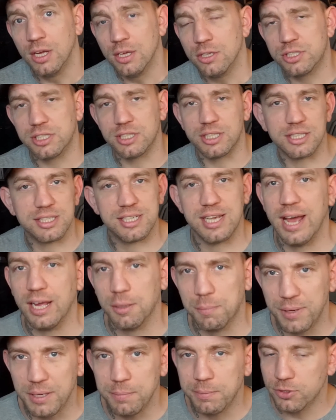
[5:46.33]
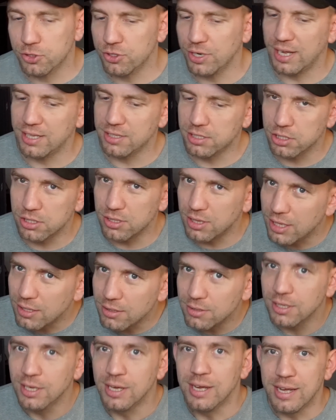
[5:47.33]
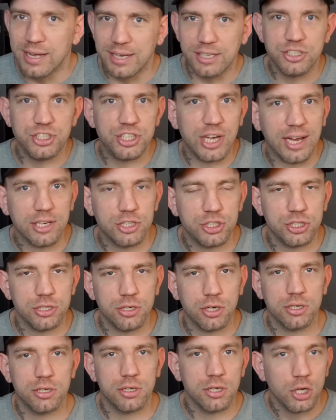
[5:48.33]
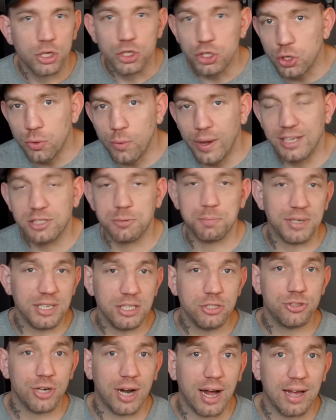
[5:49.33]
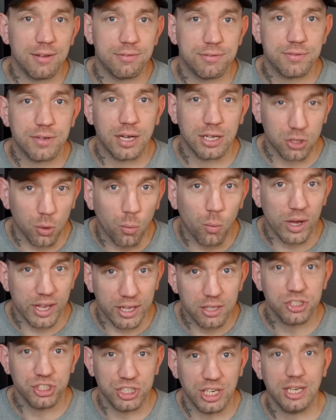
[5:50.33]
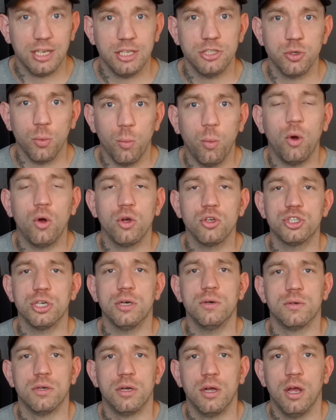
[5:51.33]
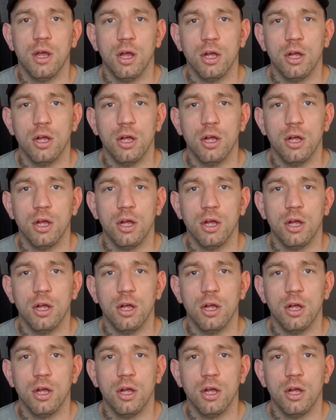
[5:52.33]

to detect people trying to little injection on a USB drive at the World Series of Warzone,